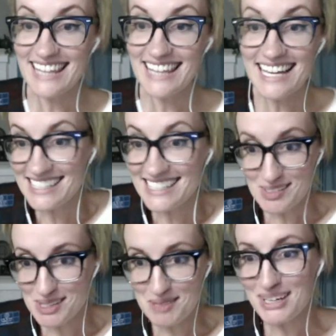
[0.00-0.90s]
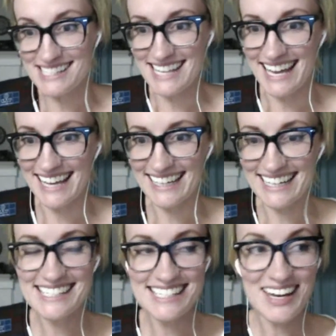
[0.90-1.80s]
what the book is like. And
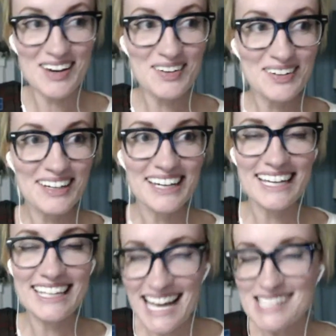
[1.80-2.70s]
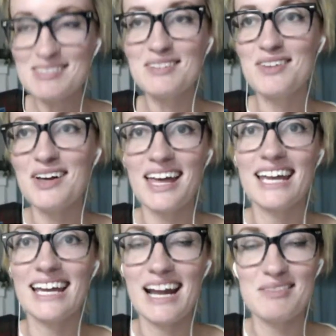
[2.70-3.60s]
so that's what it felt like, and
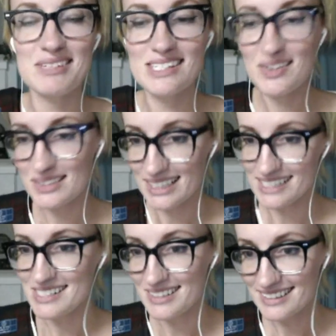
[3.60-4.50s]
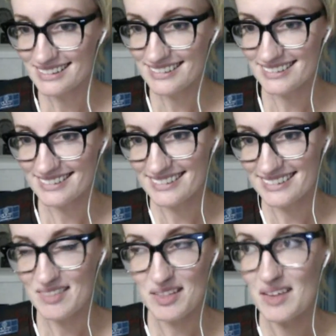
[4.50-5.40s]
I was totally into
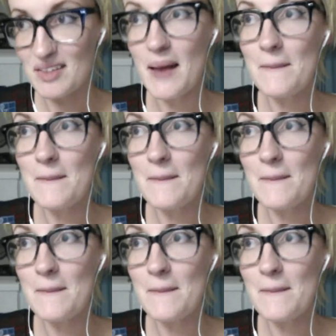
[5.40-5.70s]
it. It made